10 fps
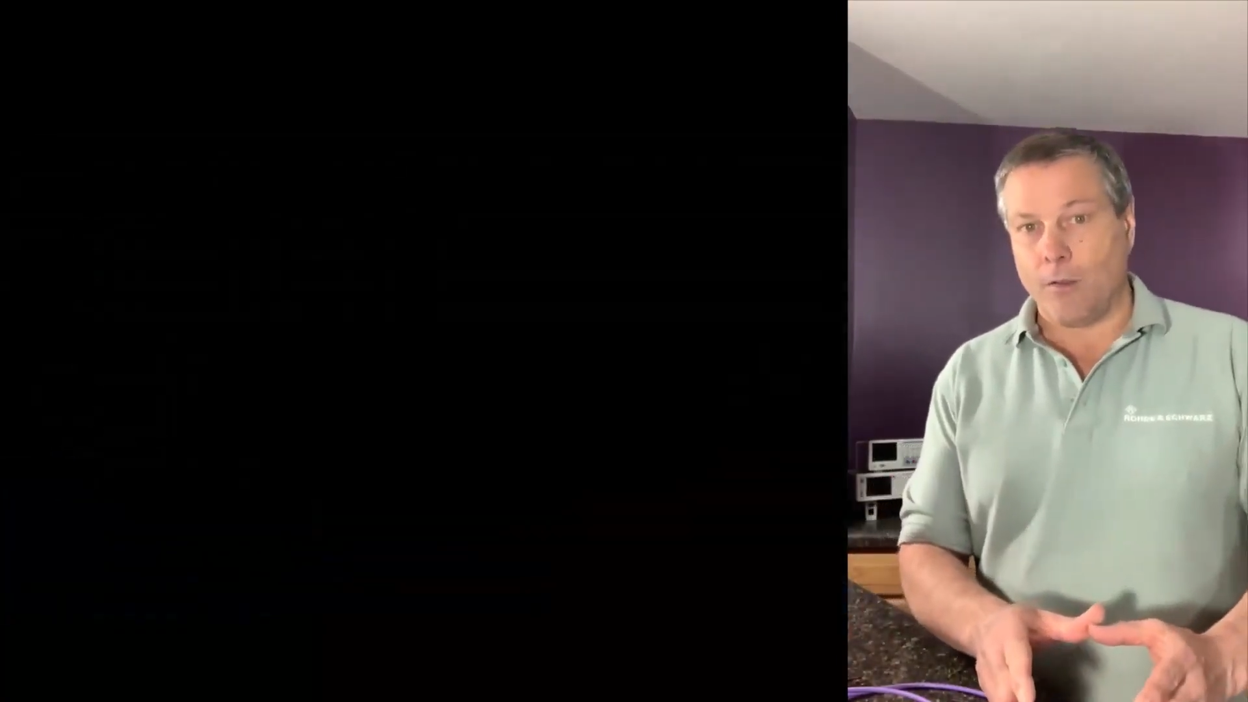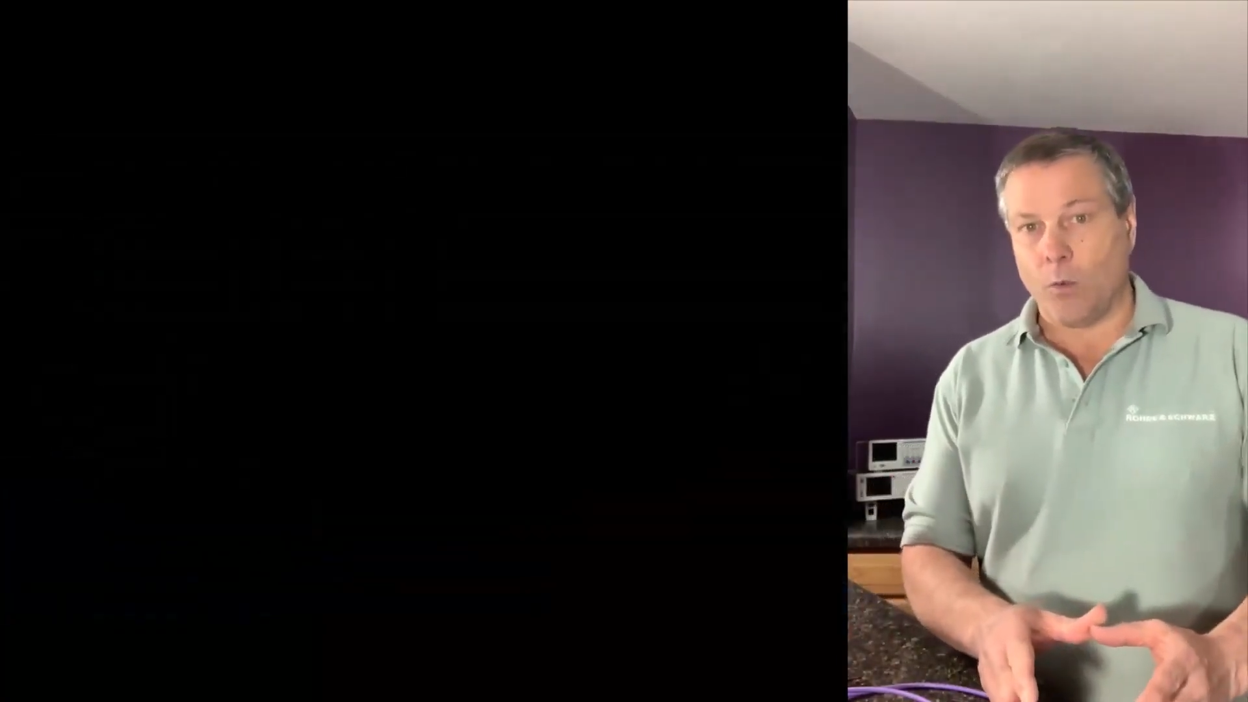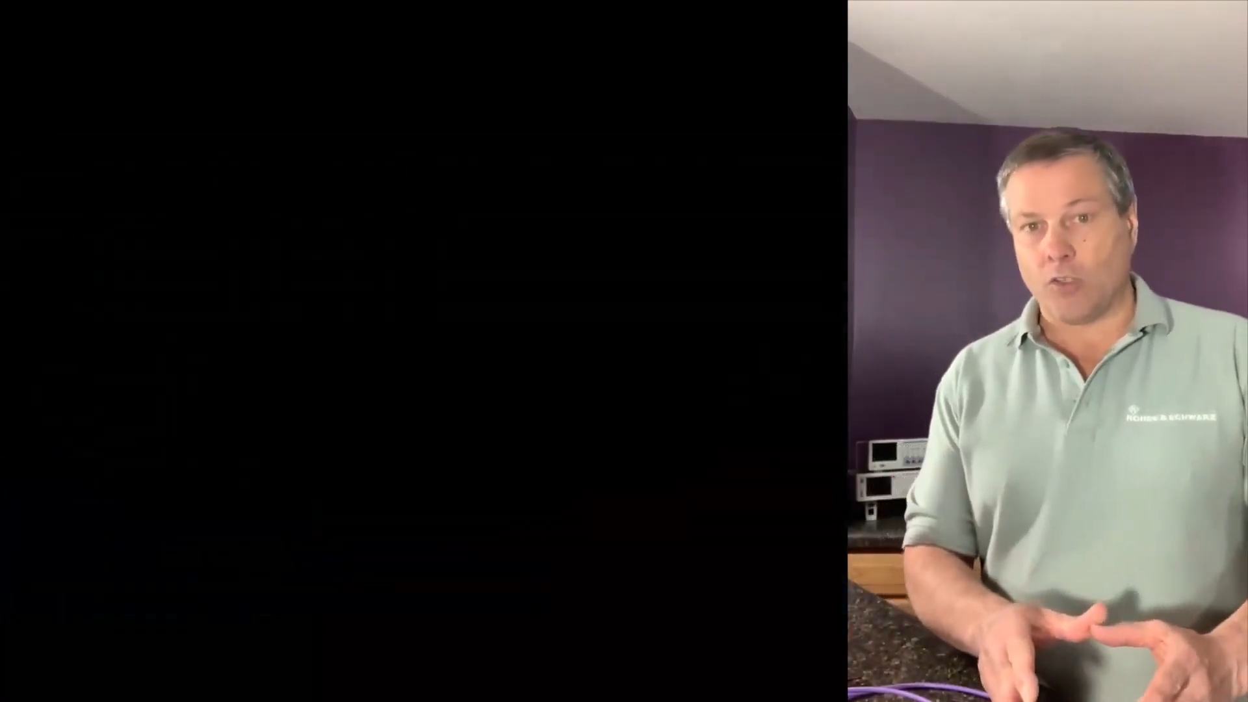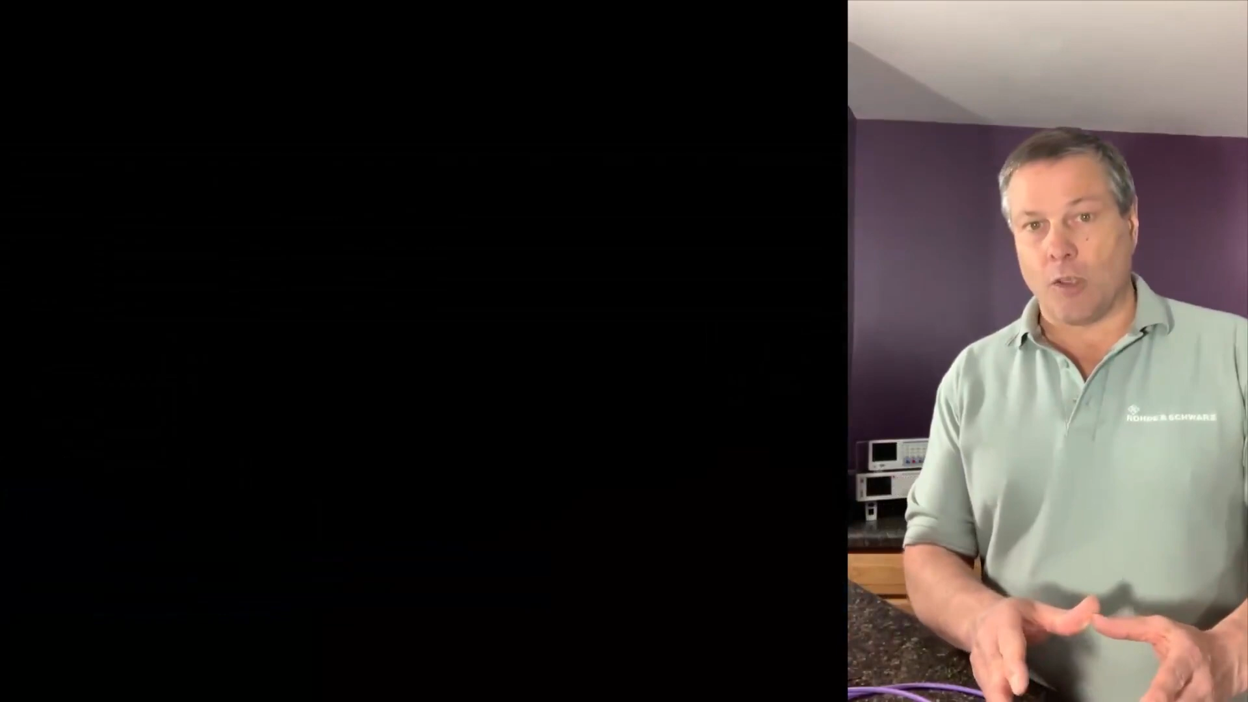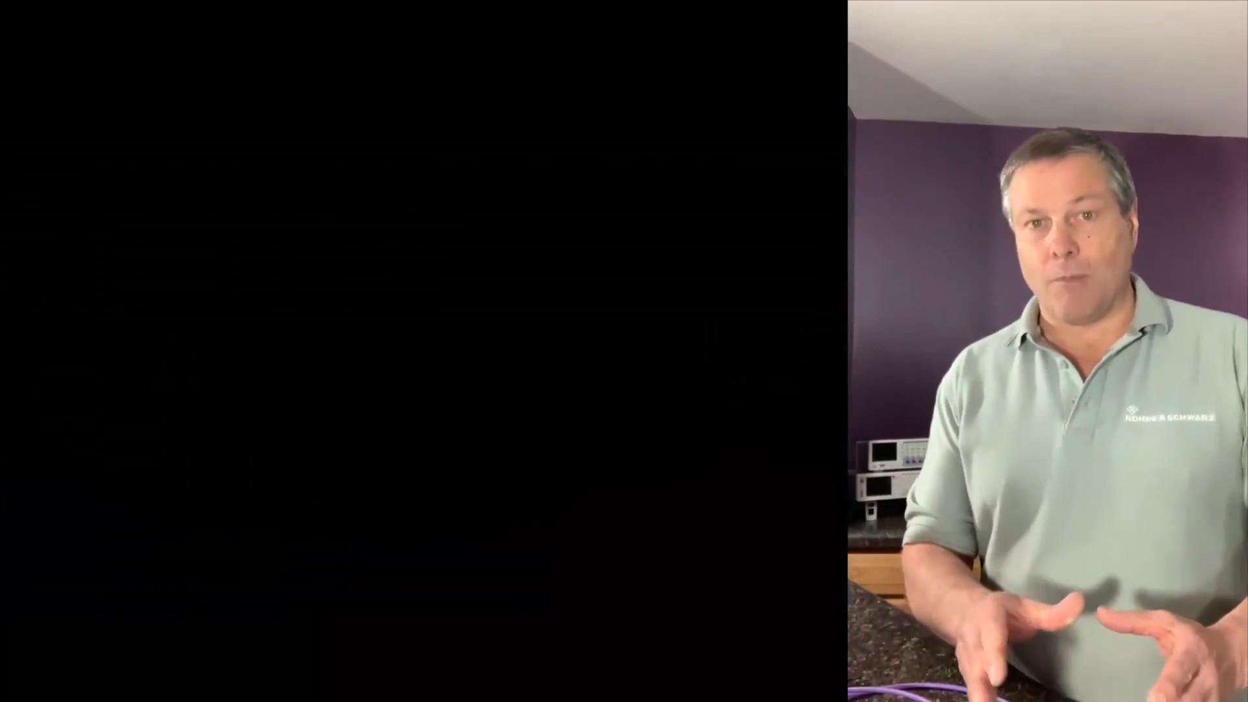
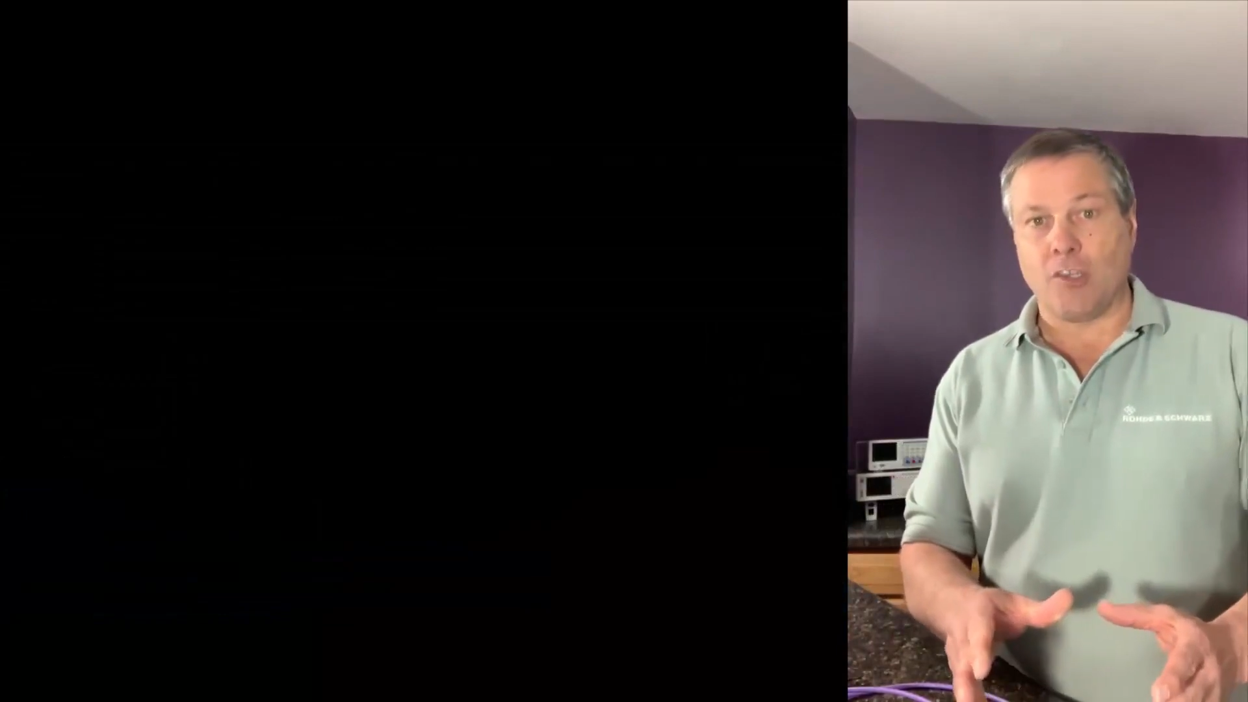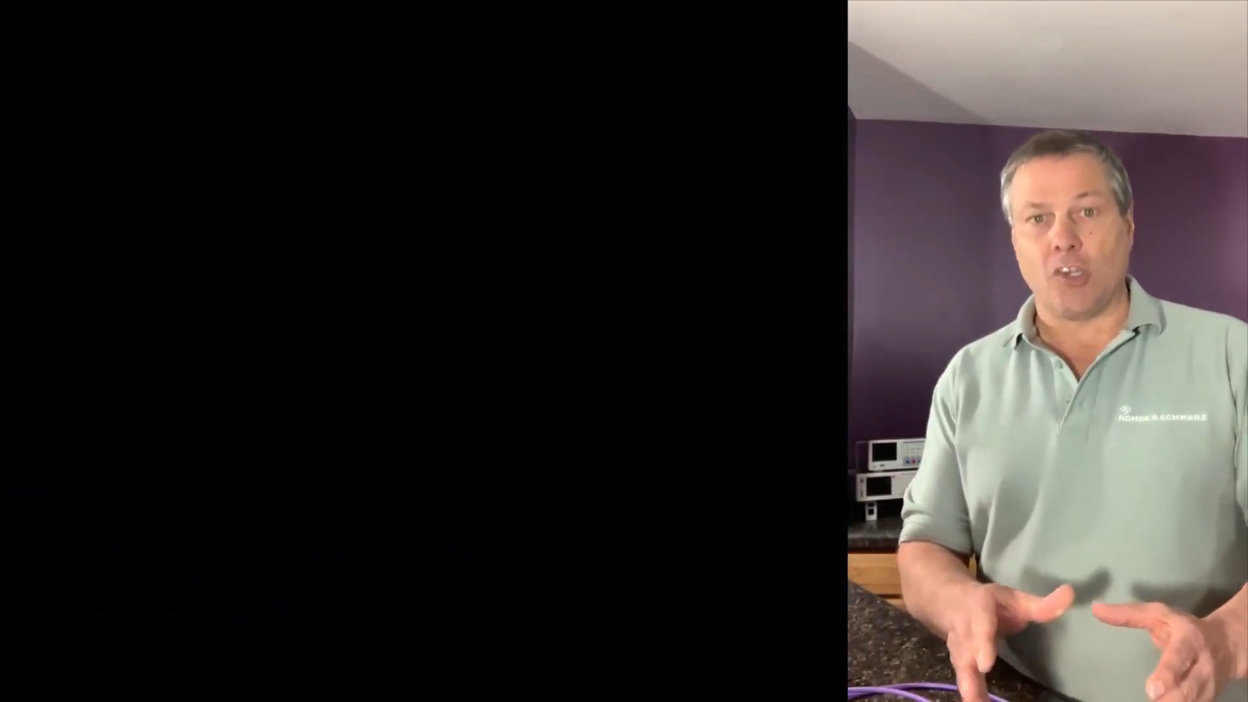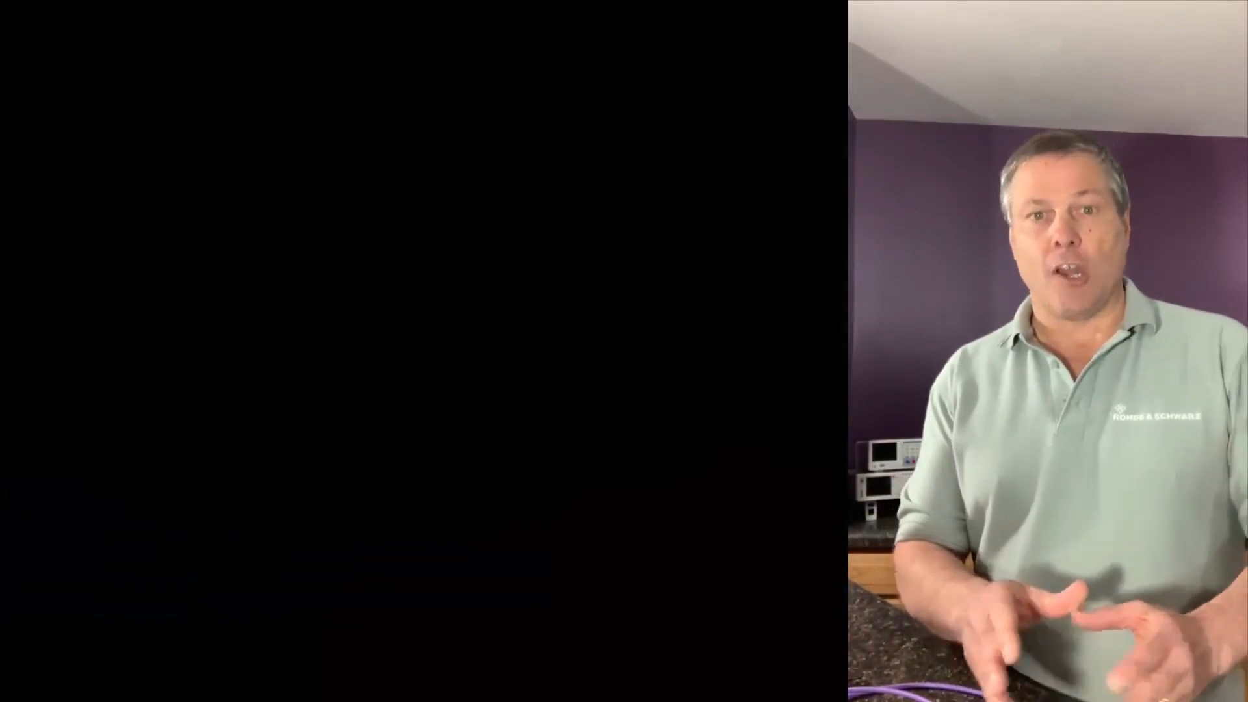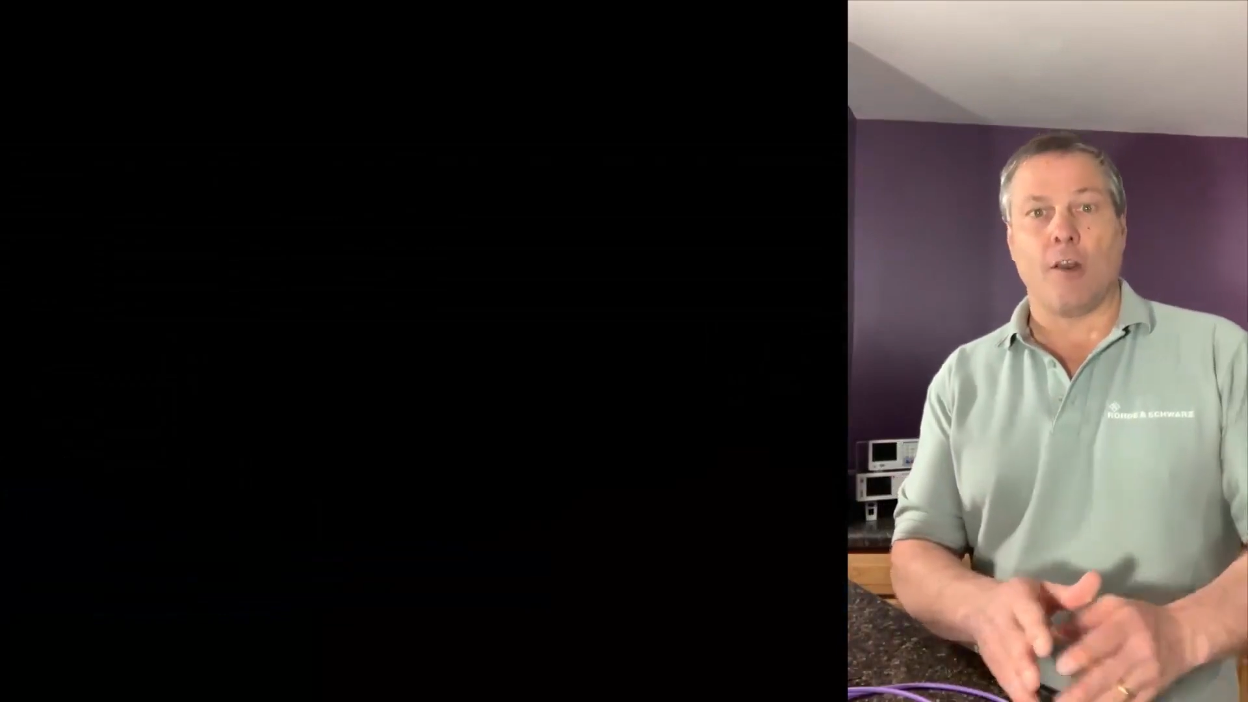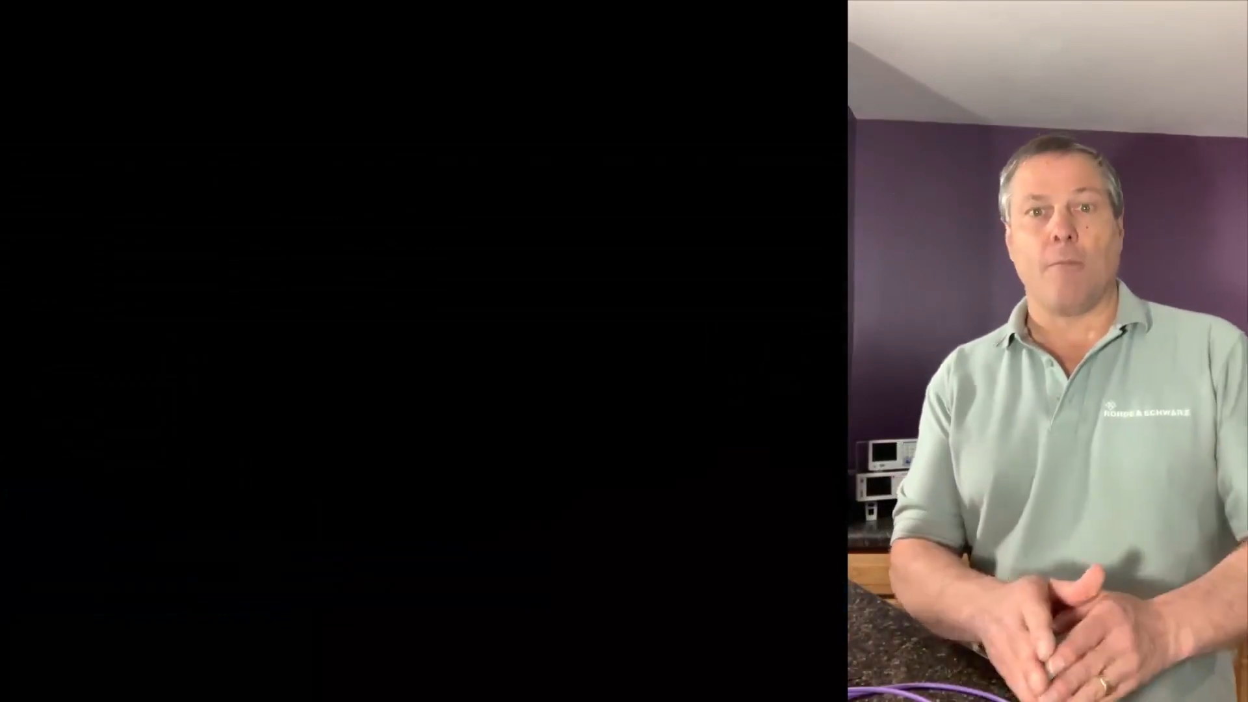which can be shared